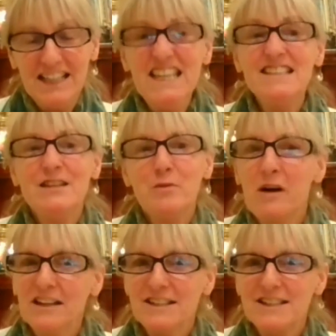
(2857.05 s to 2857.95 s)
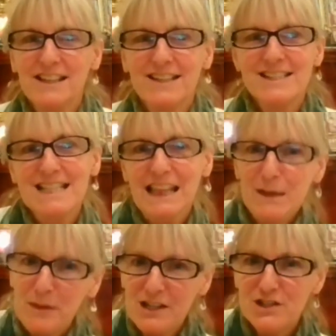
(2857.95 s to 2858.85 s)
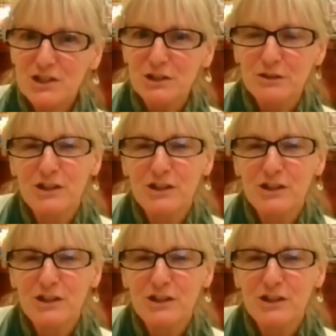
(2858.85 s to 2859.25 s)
easy one to slip into.